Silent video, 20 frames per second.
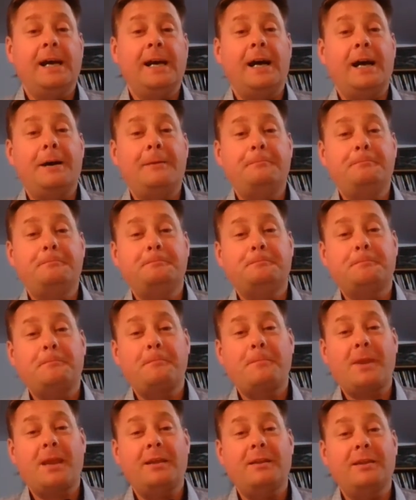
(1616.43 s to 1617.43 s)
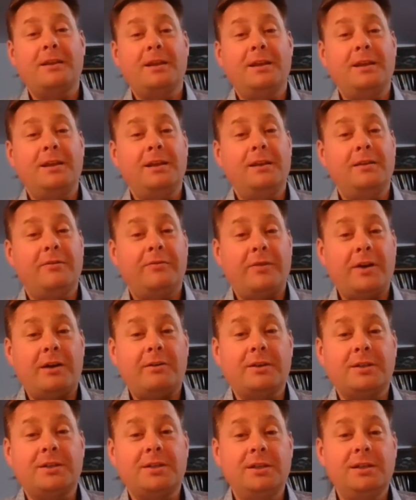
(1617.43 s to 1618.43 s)
The
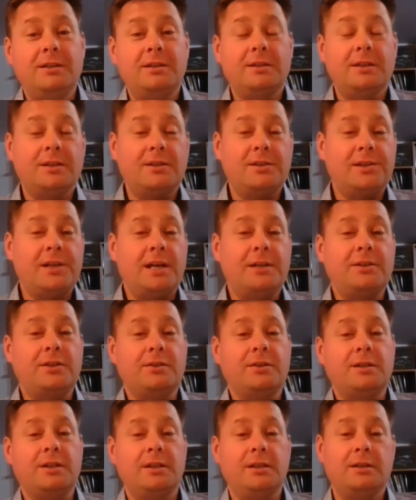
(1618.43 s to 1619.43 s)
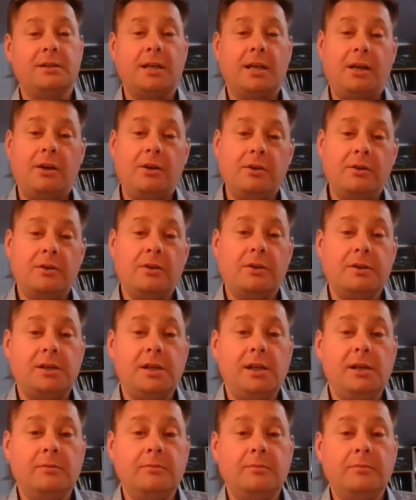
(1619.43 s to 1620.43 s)
Pharisees and the Sadducees, they could not
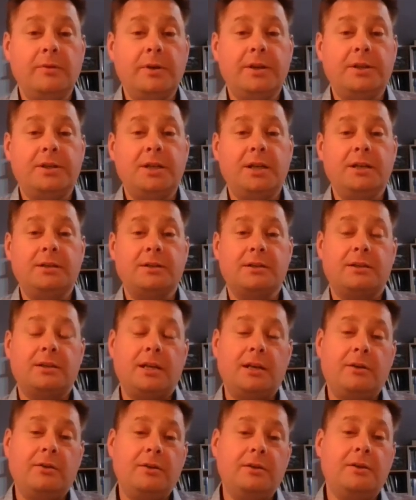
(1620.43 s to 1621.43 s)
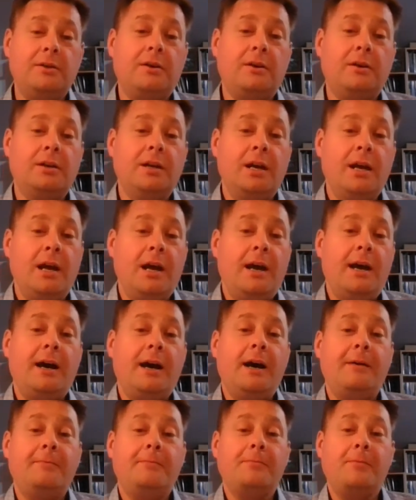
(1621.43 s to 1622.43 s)
deal with Jesus. They could not
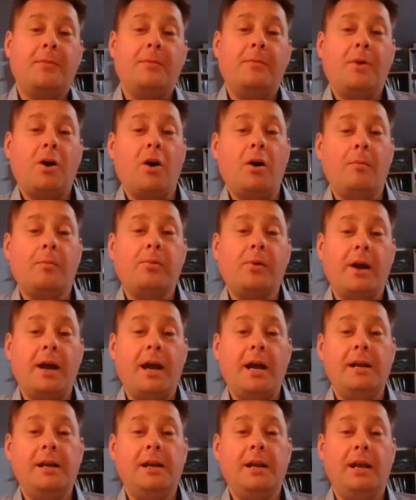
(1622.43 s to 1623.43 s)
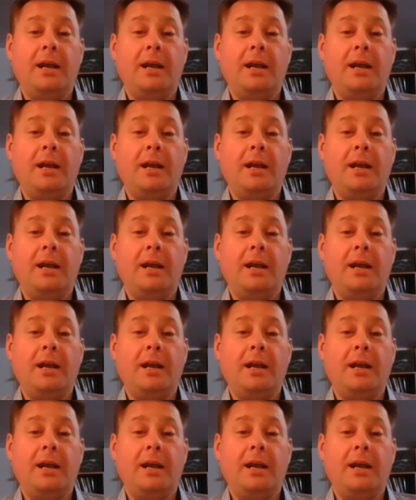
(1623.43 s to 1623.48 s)
comprehend